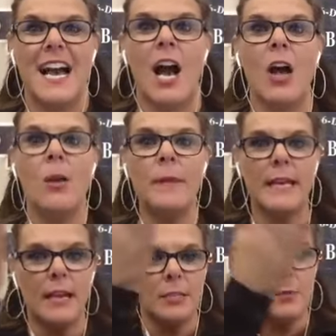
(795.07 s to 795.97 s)
all
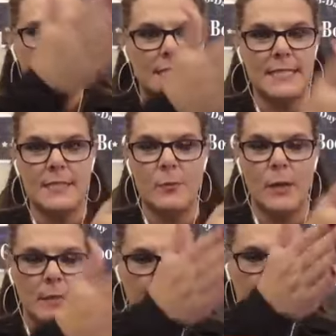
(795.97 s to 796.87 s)
because we
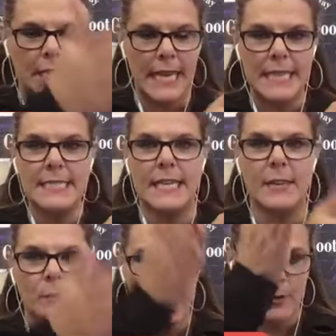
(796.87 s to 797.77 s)
we planted we